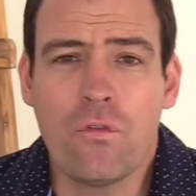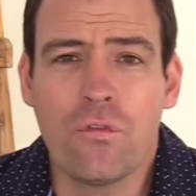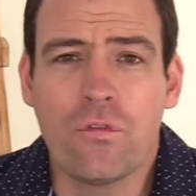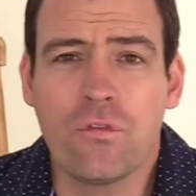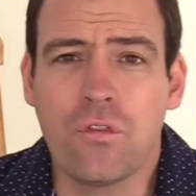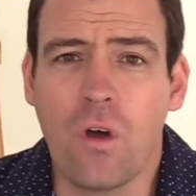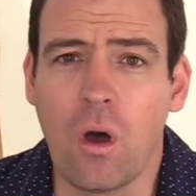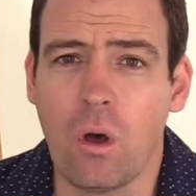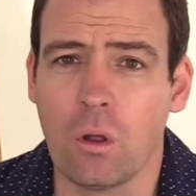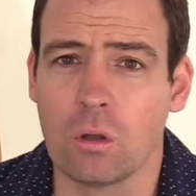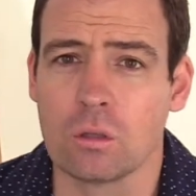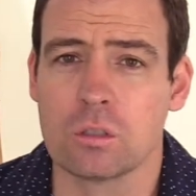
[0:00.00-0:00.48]

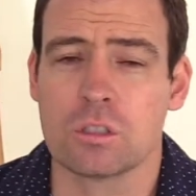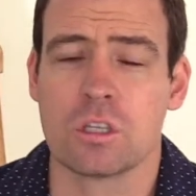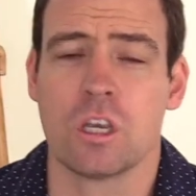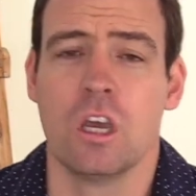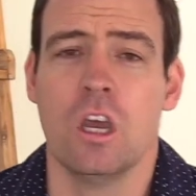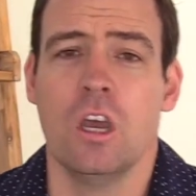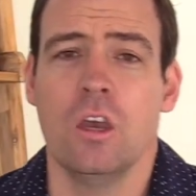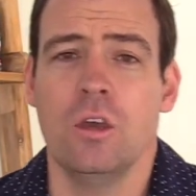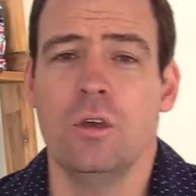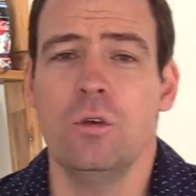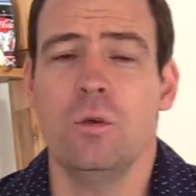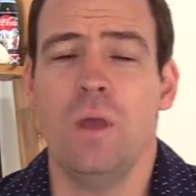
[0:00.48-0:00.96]
fault,
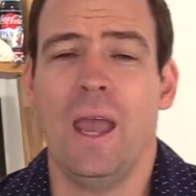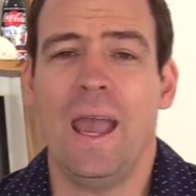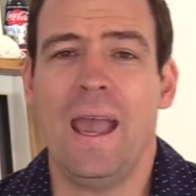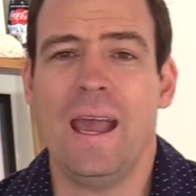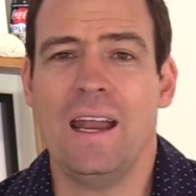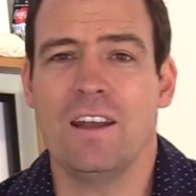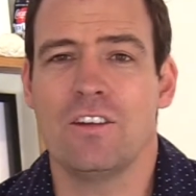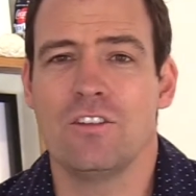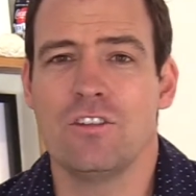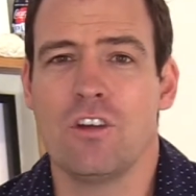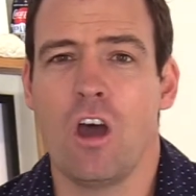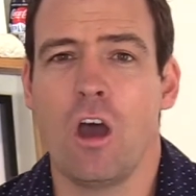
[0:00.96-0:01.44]
who
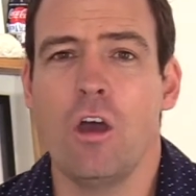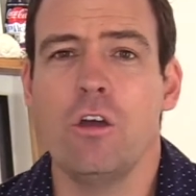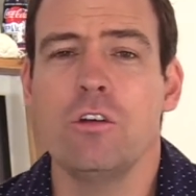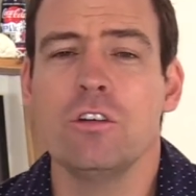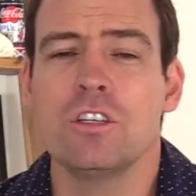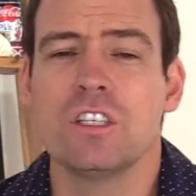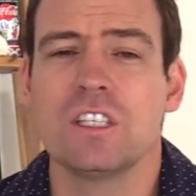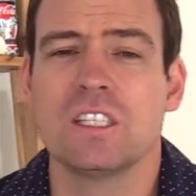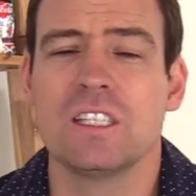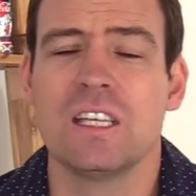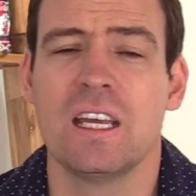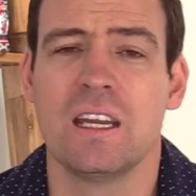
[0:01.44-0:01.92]
had no
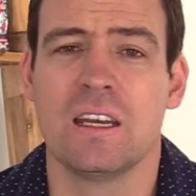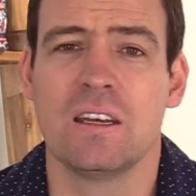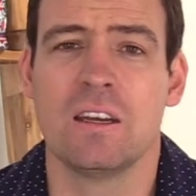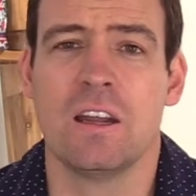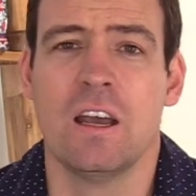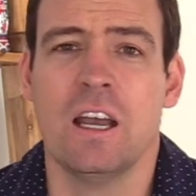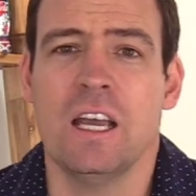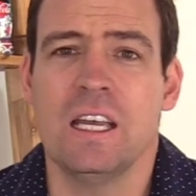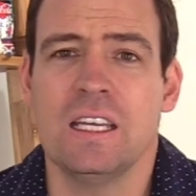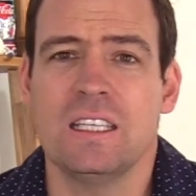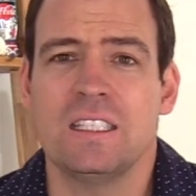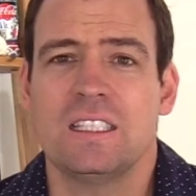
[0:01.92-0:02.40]

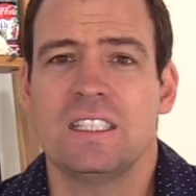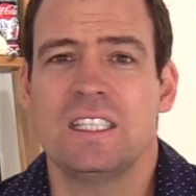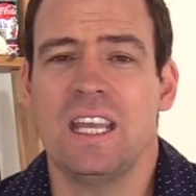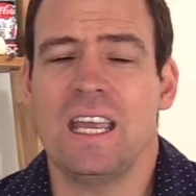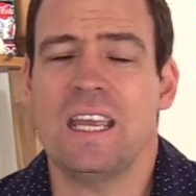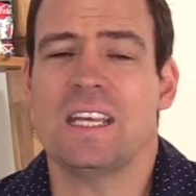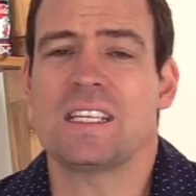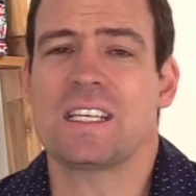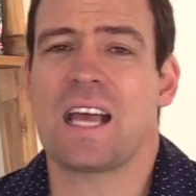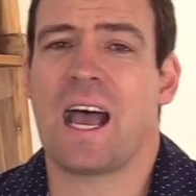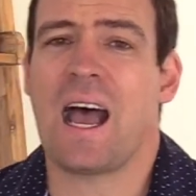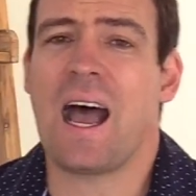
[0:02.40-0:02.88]
sin,
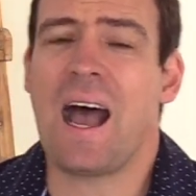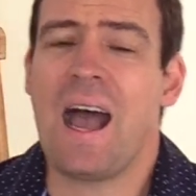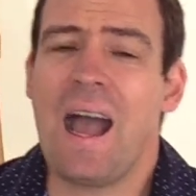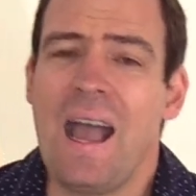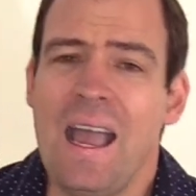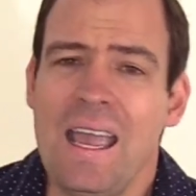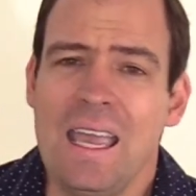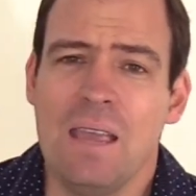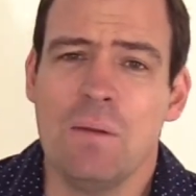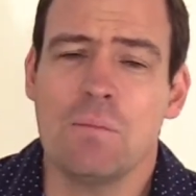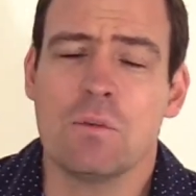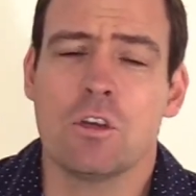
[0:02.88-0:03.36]
says,
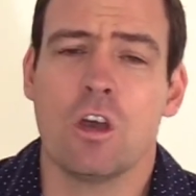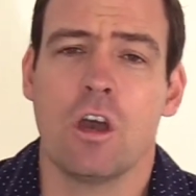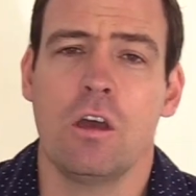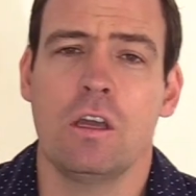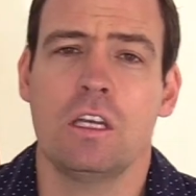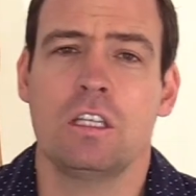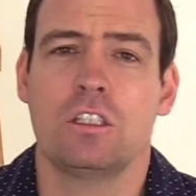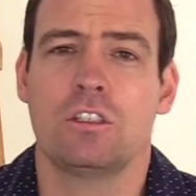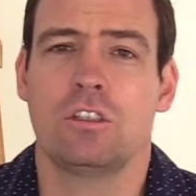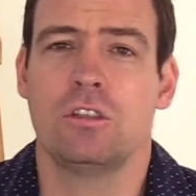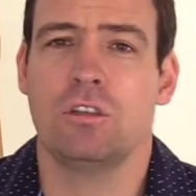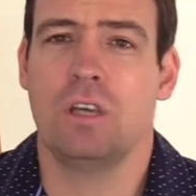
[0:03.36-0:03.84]
I am
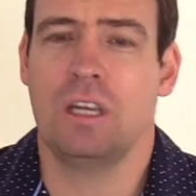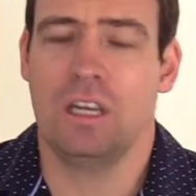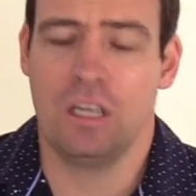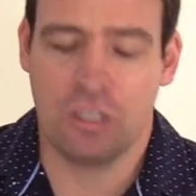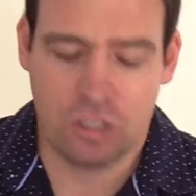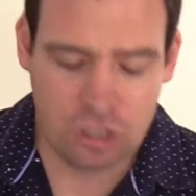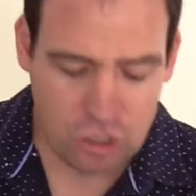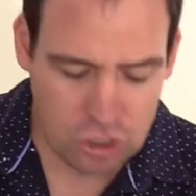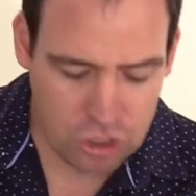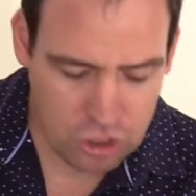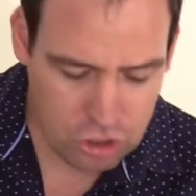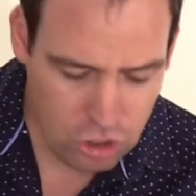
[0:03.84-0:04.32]
going to, in
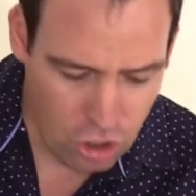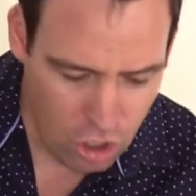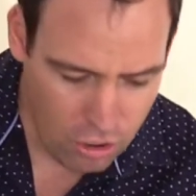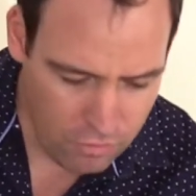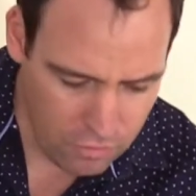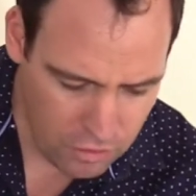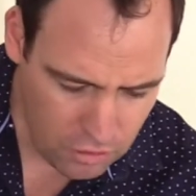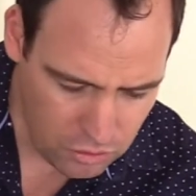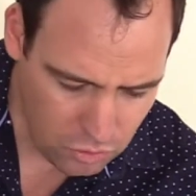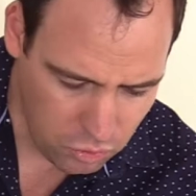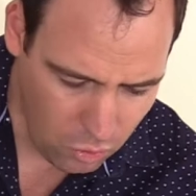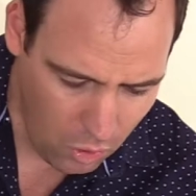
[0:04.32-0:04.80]
a
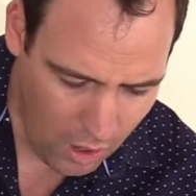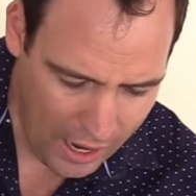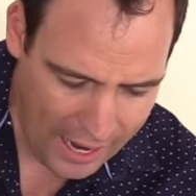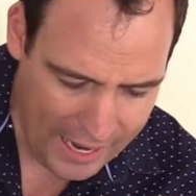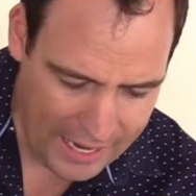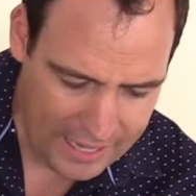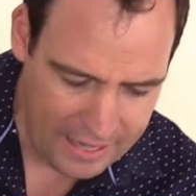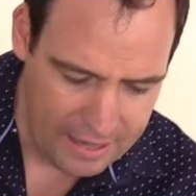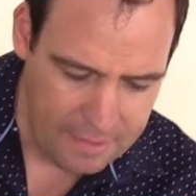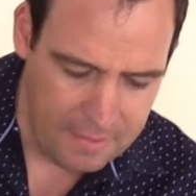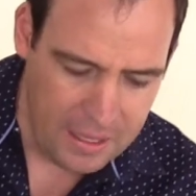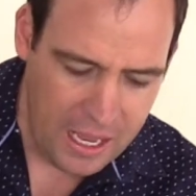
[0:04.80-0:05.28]
servant
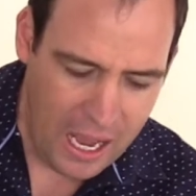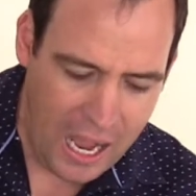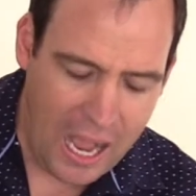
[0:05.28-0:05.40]
way,